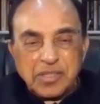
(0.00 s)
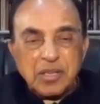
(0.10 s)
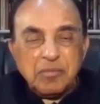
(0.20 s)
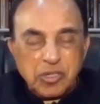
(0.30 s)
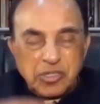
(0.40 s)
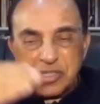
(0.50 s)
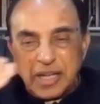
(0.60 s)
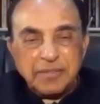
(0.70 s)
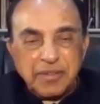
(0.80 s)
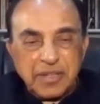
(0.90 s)
It's a most
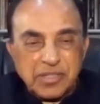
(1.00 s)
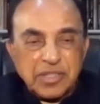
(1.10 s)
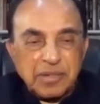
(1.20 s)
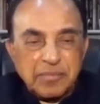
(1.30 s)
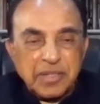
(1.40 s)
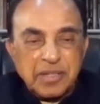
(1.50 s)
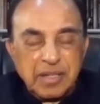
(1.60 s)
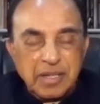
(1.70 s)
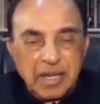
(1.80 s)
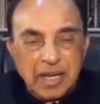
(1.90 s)
scientific script.
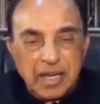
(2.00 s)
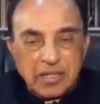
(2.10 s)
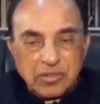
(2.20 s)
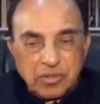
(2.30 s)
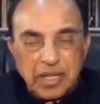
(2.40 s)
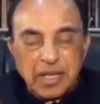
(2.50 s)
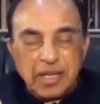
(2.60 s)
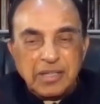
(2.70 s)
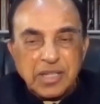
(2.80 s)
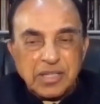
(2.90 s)
And
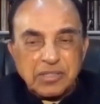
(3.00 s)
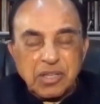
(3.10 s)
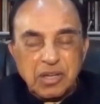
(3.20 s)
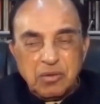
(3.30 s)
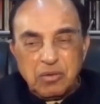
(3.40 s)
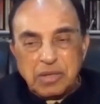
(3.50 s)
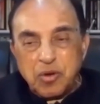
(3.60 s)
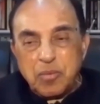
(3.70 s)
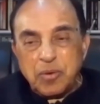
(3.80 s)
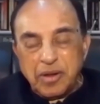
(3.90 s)
today, just
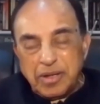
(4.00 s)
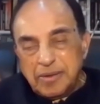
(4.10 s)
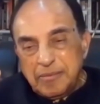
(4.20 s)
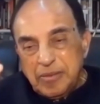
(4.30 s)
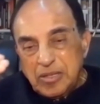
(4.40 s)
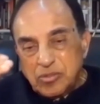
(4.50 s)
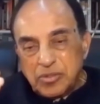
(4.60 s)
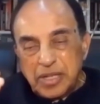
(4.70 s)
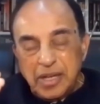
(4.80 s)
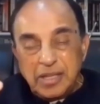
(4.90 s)
one more point.
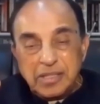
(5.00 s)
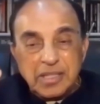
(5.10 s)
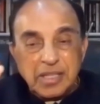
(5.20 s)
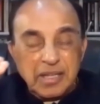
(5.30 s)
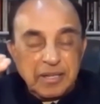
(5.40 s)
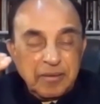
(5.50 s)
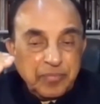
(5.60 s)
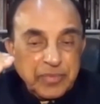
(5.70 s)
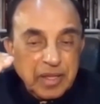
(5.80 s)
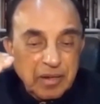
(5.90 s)
Today,
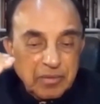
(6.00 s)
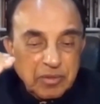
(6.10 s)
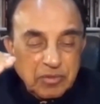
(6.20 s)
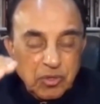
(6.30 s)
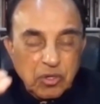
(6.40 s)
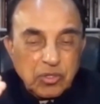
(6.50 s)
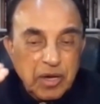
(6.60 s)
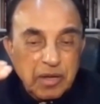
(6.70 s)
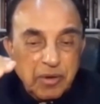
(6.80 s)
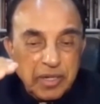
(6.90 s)
those
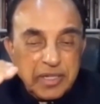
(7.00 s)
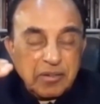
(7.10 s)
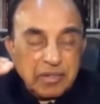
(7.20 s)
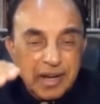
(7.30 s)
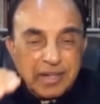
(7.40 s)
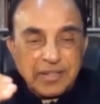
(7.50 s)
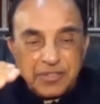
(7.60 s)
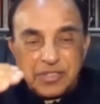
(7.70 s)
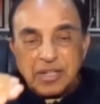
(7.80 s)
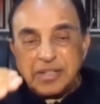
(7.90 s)
who are working on
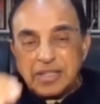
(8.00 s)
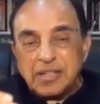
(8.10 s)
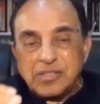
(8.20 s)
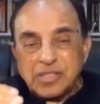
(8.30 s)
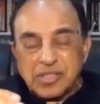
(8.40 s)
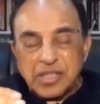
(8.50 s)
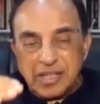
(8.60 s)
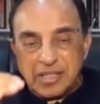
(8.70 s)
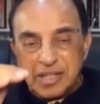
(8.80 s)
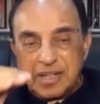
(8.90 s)
artificial intelligence
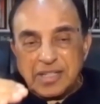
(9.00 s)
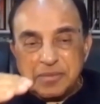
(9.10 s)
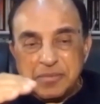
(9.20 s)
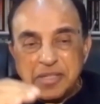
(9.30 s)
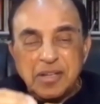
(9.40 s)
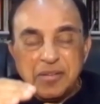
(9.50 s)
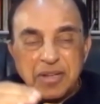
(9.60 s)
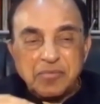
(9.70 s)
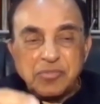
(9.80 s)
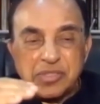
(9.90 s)
say that ultimately
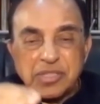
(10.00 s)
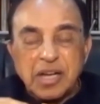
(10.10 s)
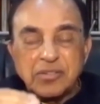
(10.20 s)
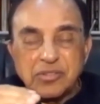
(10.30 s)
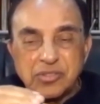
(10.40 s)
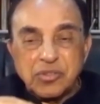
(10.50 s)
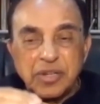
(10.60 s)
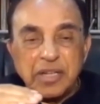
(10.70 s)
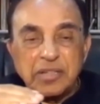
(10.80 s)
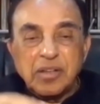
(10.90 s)
we have to start
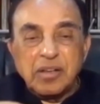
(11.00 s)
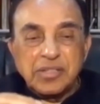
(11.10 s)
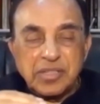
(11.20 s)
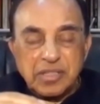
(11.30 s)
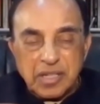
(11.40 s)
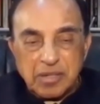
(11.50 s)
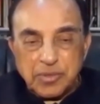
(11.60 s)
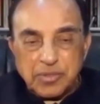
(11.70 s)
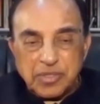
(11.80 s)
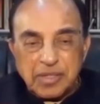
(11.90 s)
storing knowledge in the
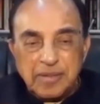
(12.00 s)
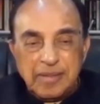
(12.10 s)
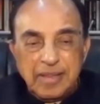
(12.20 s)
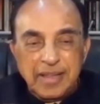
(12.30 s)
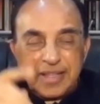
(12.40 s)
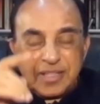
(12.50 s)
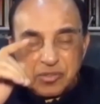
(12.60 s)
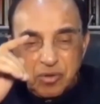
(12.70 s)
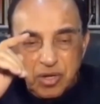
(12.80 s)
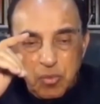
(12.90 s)
computer. And
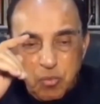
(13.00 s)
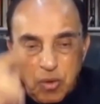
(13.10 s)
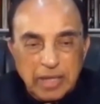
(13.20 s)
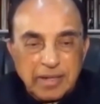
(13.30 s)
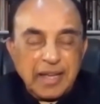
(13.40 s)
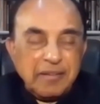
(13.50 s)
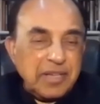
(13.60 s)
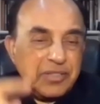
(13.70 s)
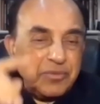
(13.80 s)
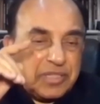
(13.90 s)
there's only one
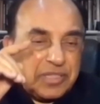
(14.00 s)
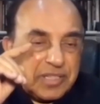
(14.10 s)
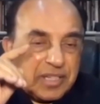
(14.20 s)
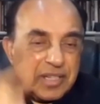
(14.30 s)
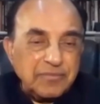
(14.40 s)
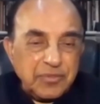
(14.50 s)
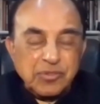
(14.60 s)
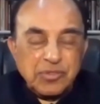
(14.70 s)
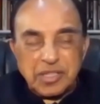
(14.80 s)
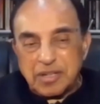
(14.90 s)
language which doesn't
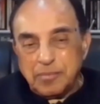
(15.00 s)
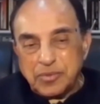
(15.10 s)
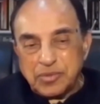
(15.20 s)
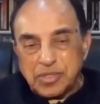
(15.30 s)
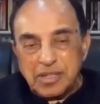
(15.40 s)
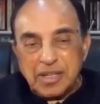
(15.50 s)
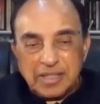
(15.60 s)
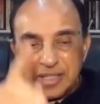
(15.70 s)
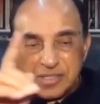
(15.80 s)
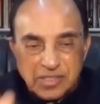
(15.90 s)
confuse the computer,
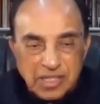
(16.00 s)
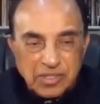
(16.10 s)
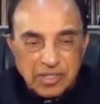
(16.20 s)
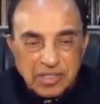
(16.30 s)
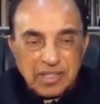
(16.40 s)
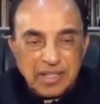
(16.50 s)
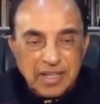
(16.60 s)
and that's Sanskrit.